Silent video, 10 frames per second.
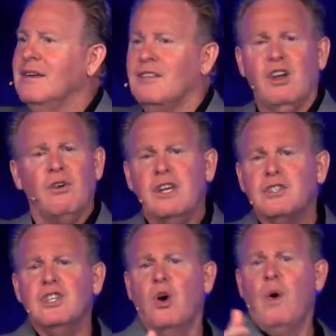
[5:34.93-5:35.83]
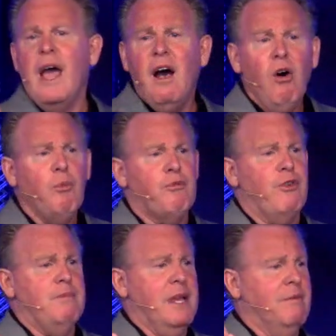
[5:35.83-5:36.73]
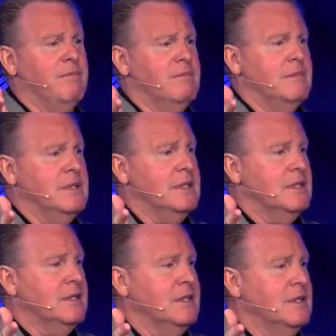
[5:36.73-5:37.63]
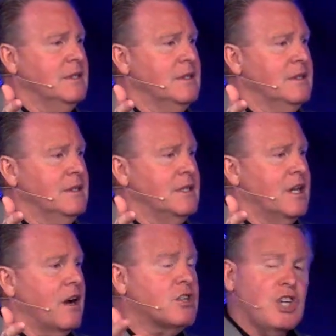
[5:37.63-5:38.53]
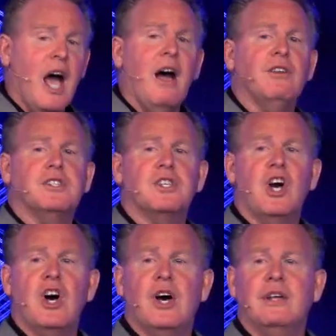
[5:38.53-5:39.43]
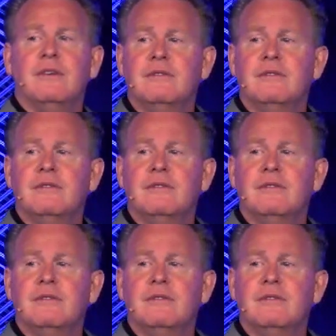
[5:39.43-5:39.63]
There is no help from him. Our child is gone.